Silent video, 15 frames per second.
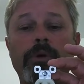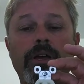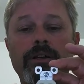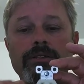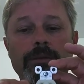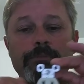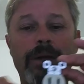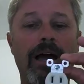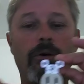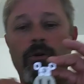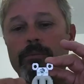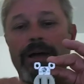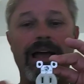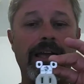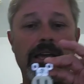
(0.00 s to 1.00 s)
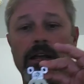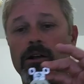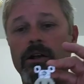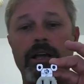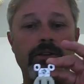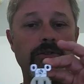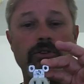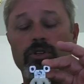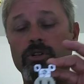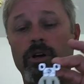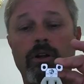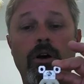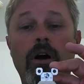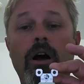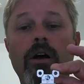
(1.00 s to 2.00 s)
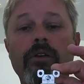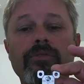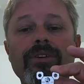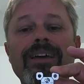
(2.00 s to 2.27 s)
because the power back here hasn't shut off,